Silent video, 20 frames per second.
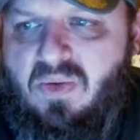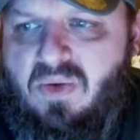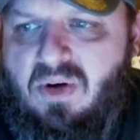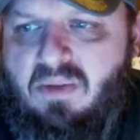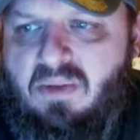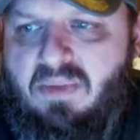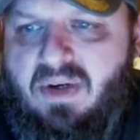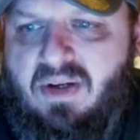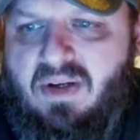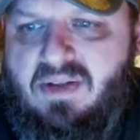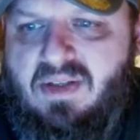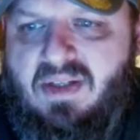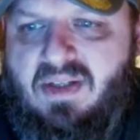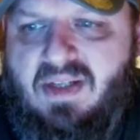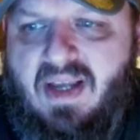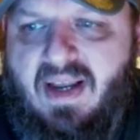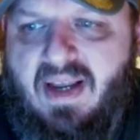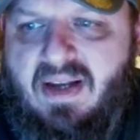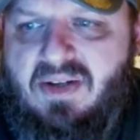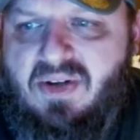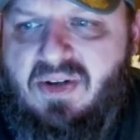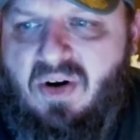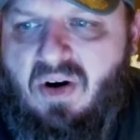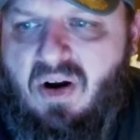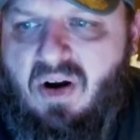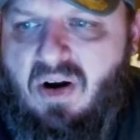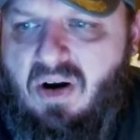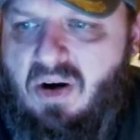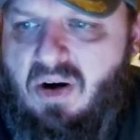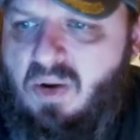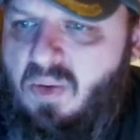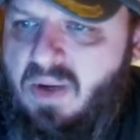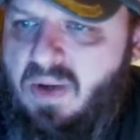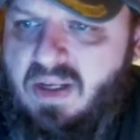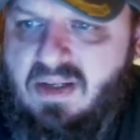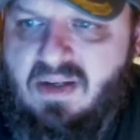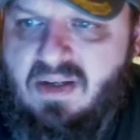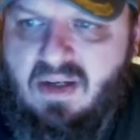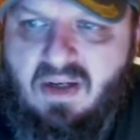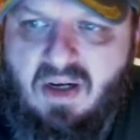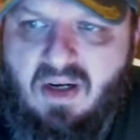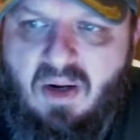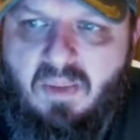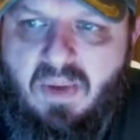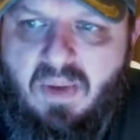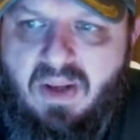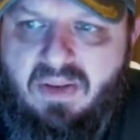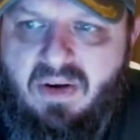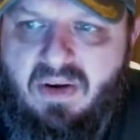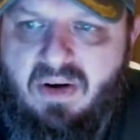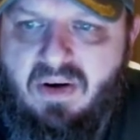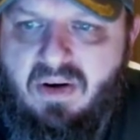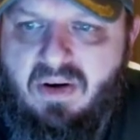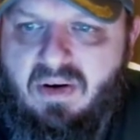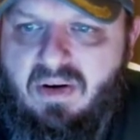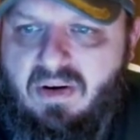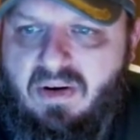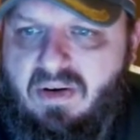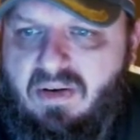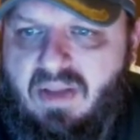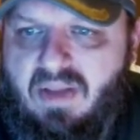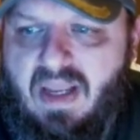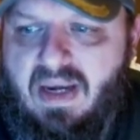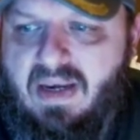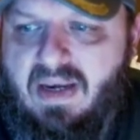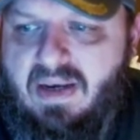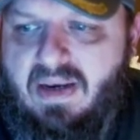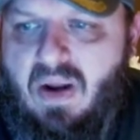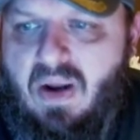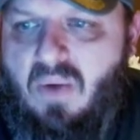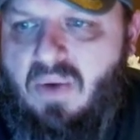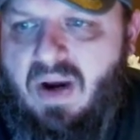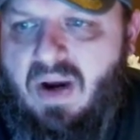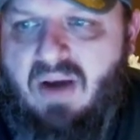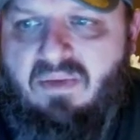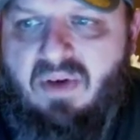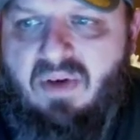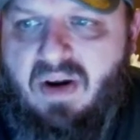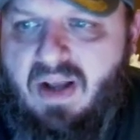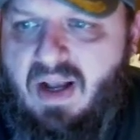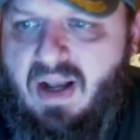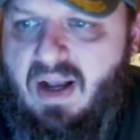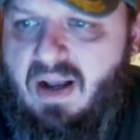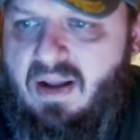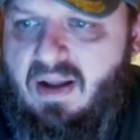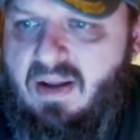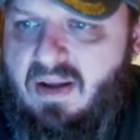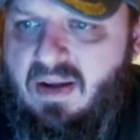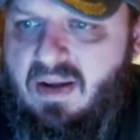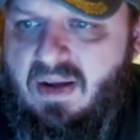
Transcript: want because the tanks are always up and they don't ever die.